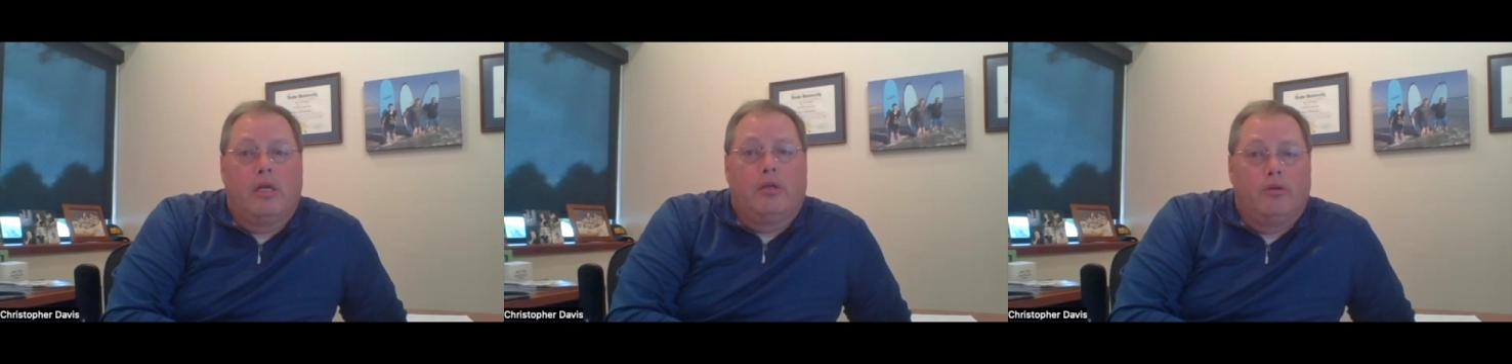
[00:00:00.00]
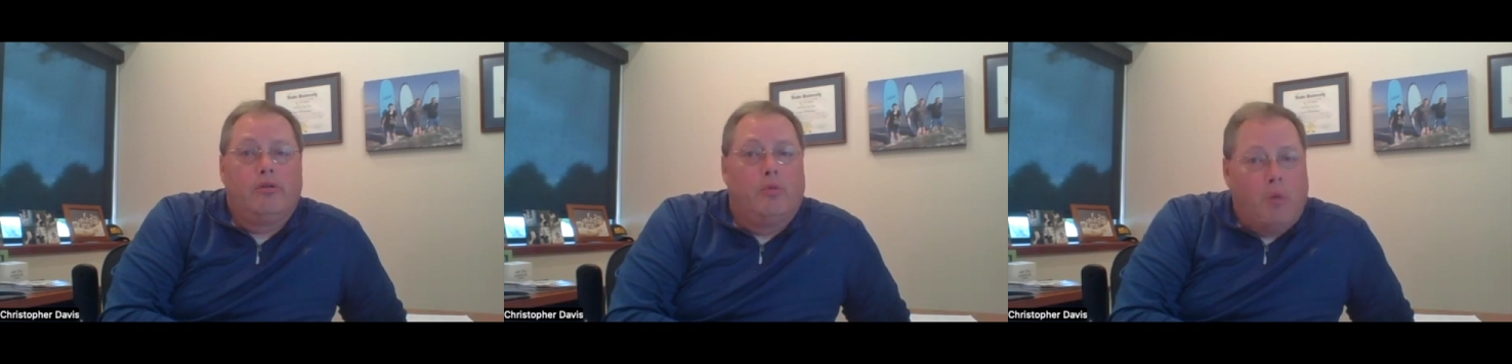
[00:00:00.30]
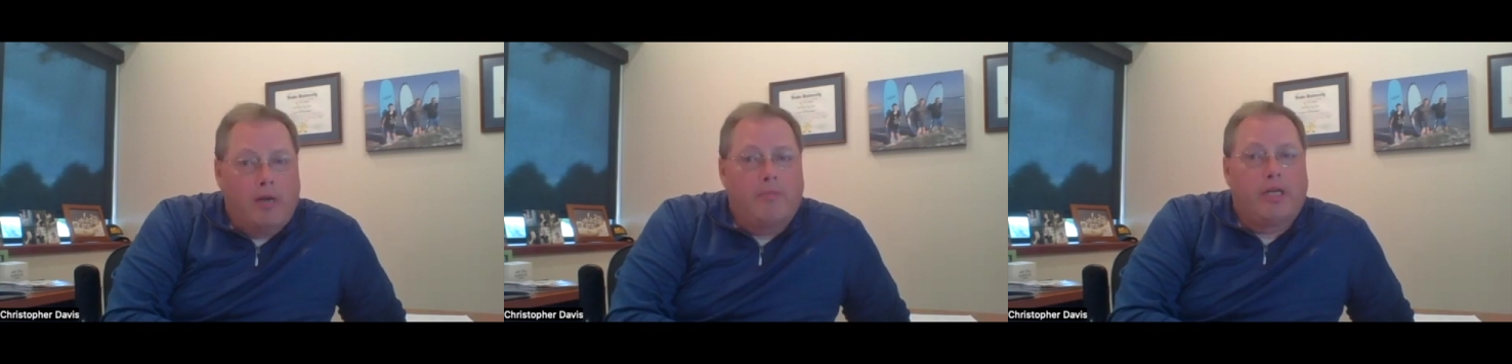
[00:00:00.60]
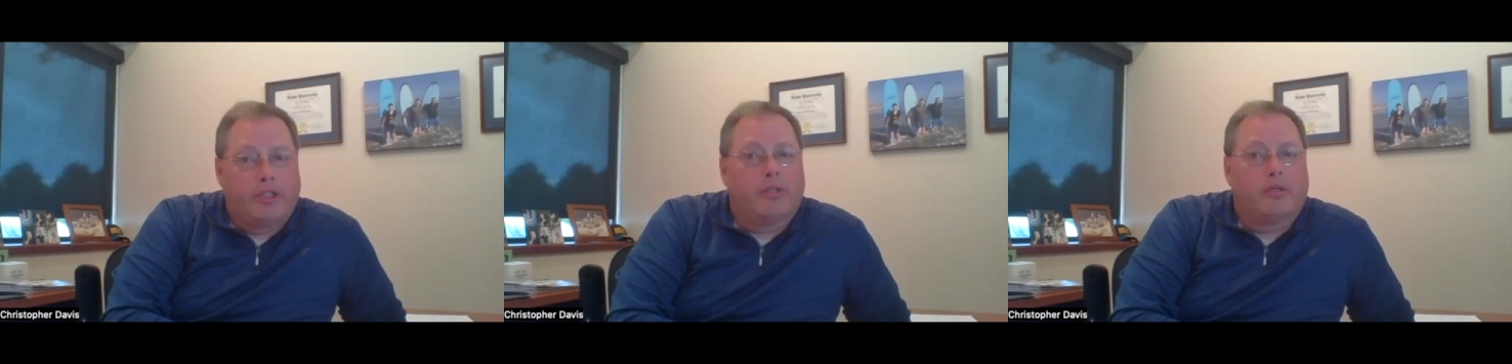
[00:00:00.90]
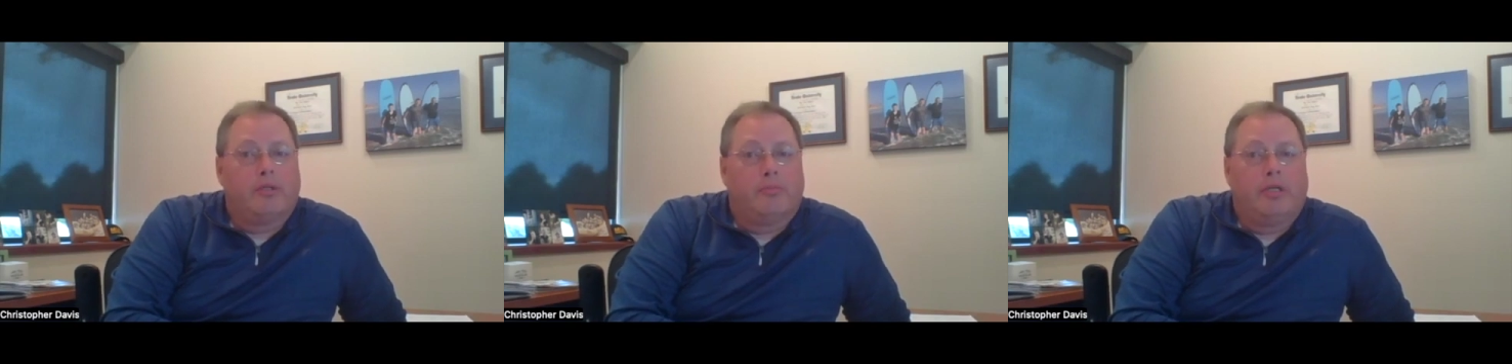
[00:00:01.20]
you want to make
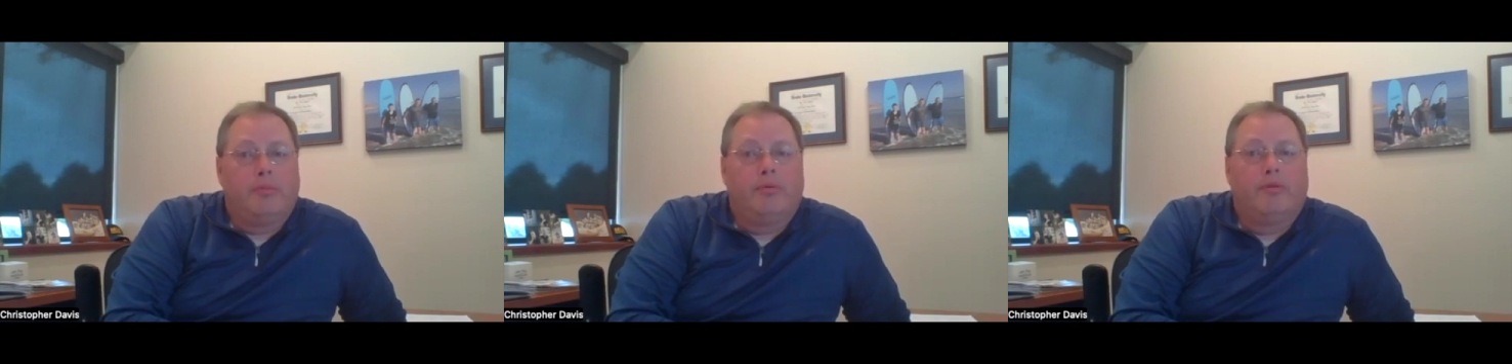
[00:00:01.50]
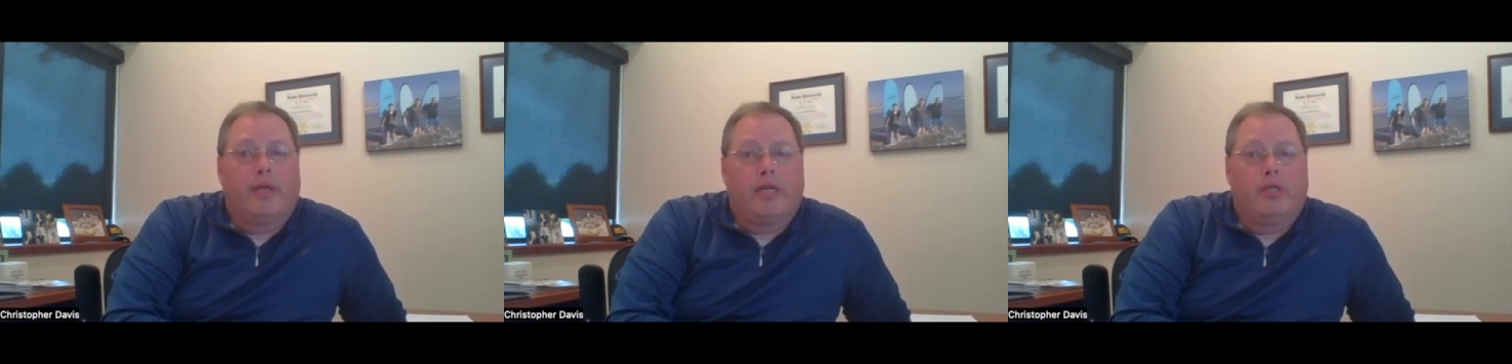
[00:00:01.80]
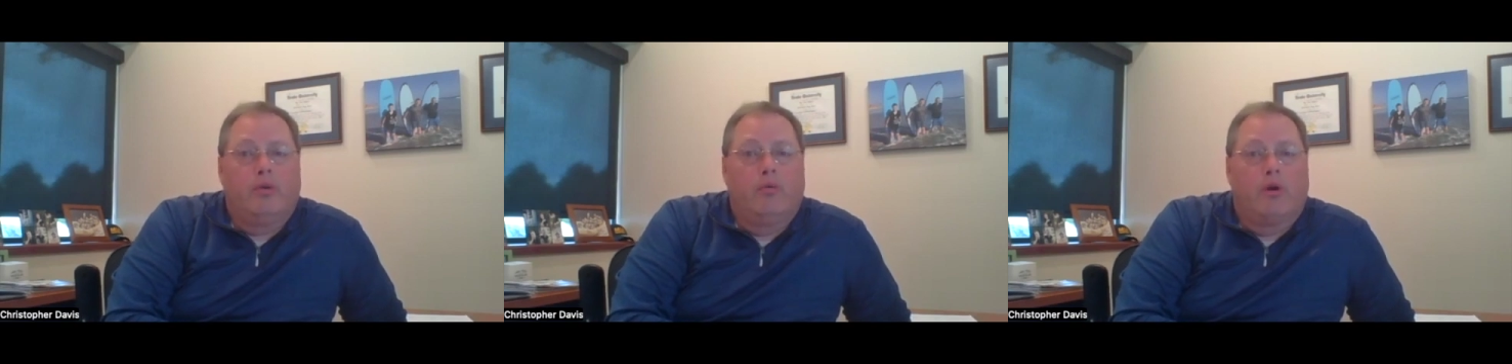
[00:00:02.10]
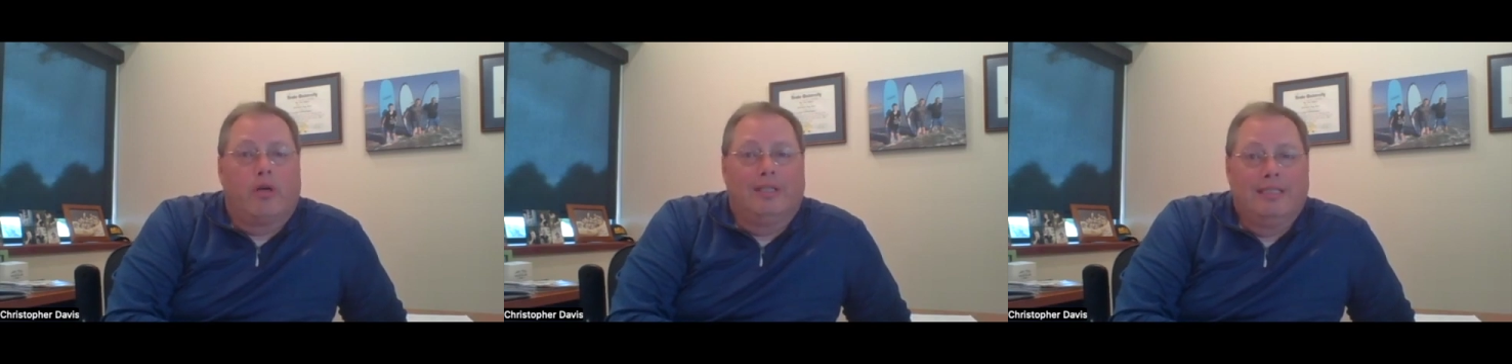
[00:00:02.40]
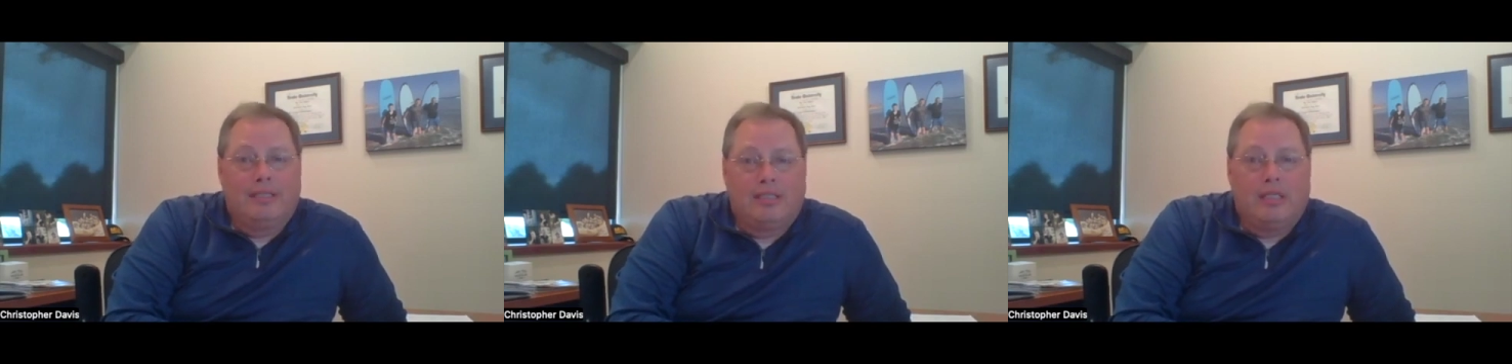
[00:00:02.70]
sure the people that you are
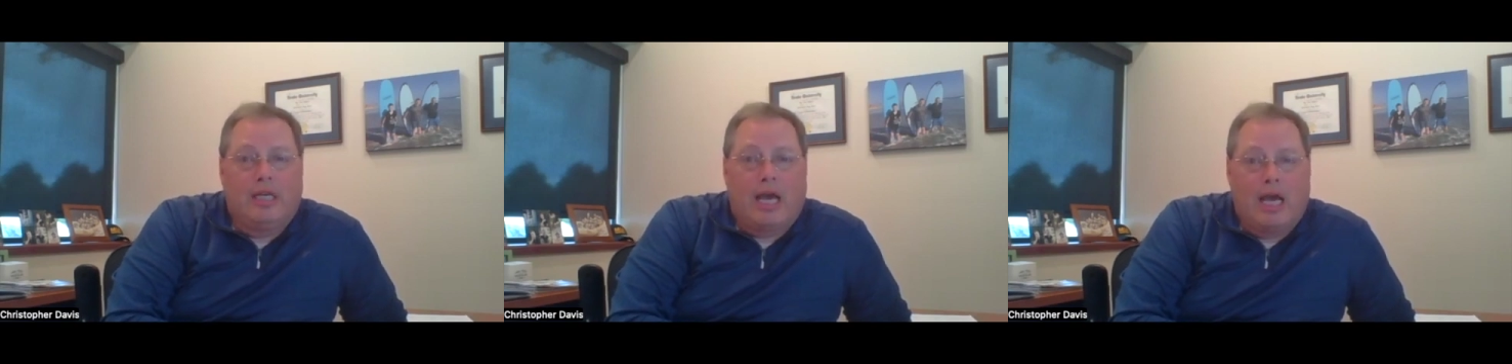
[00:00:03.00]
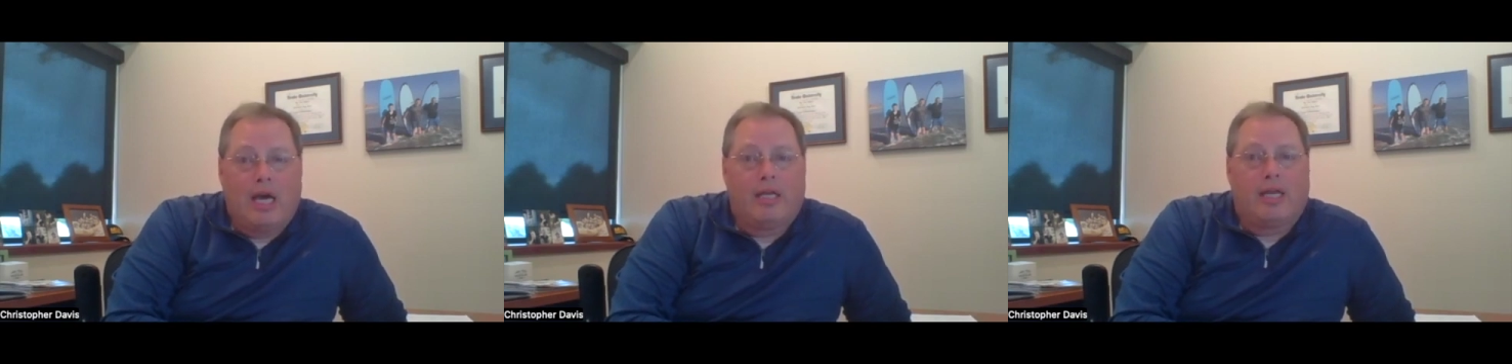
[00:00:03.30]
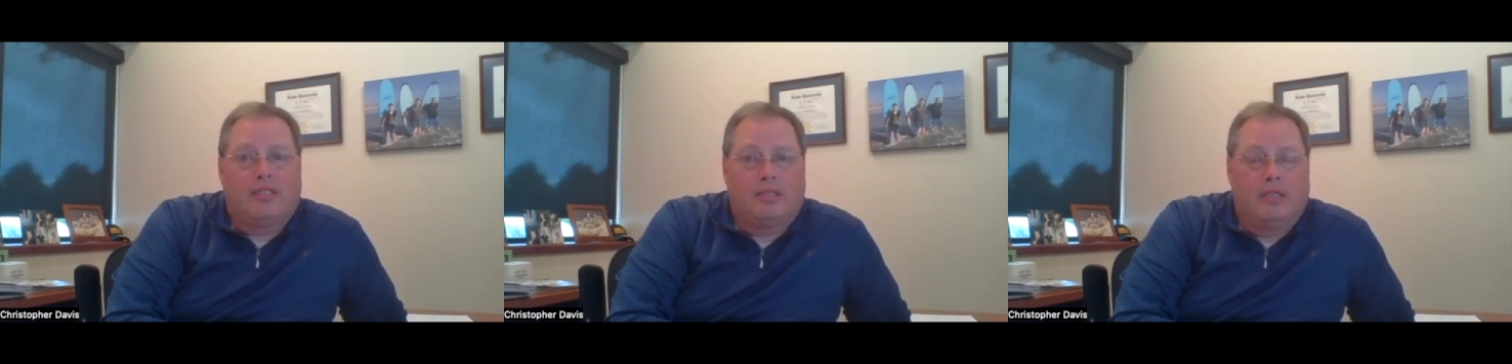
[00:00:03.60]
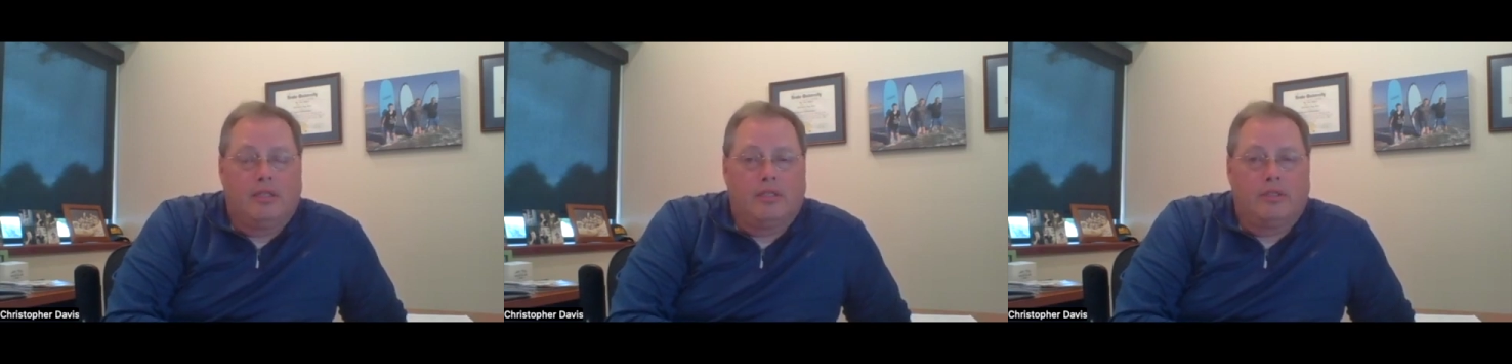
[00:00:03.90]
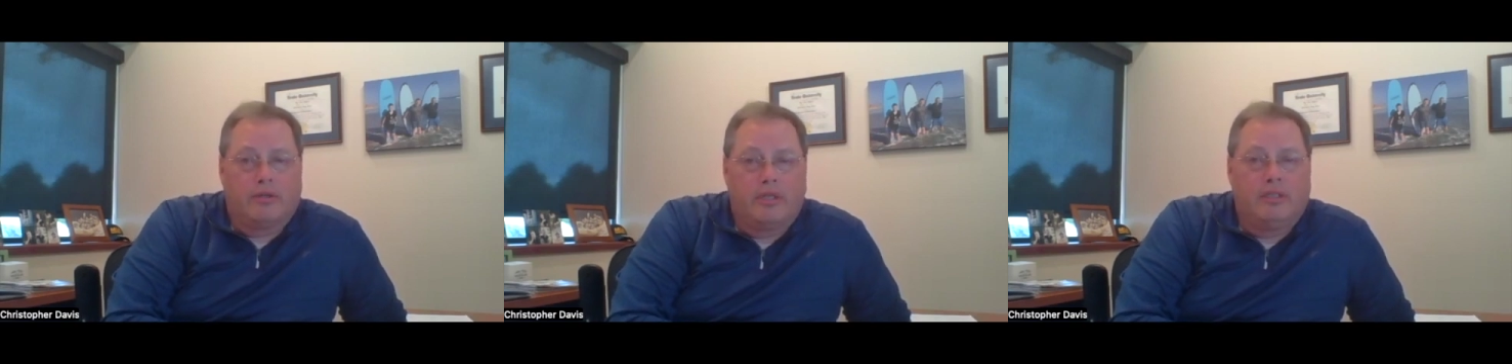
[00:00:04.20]
listing on as the
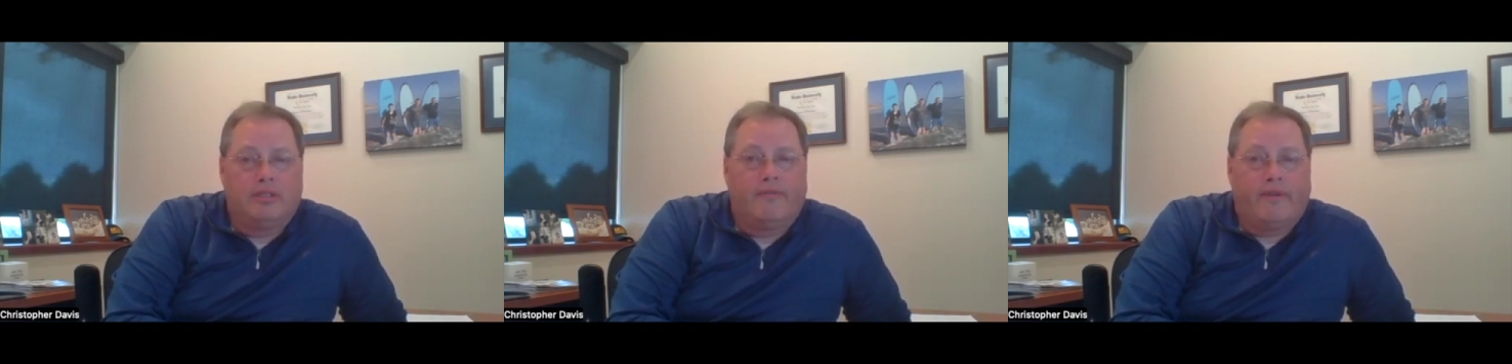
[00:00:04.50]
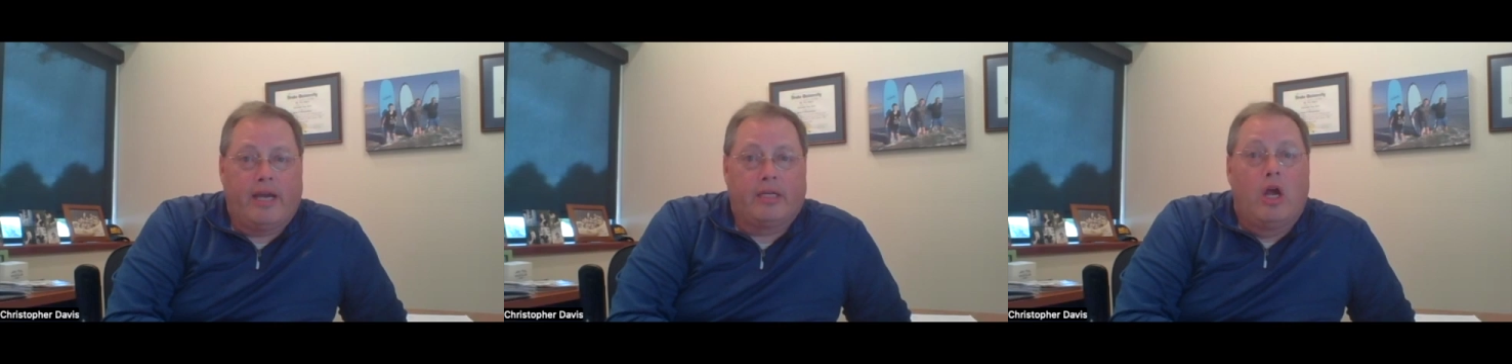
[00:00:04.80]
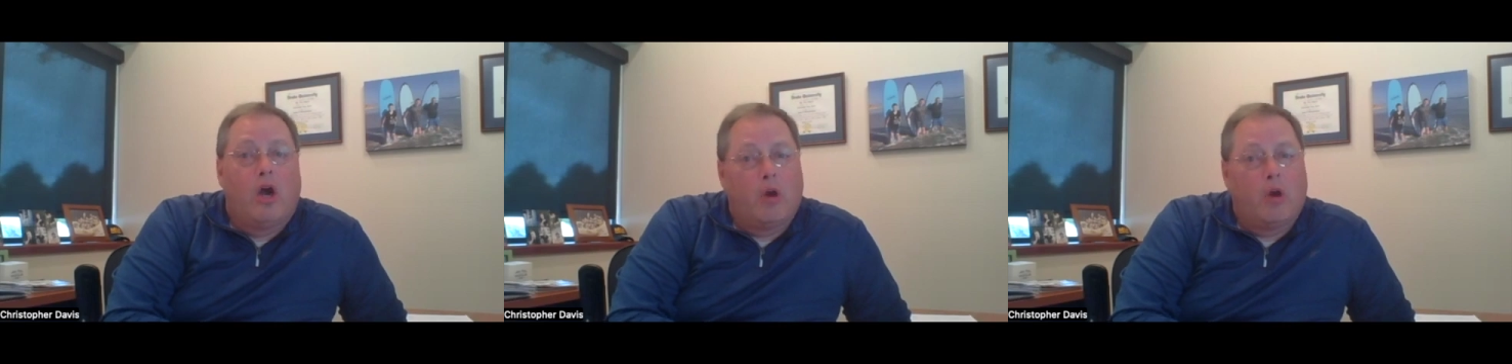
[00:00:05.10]
attorneys, in fact,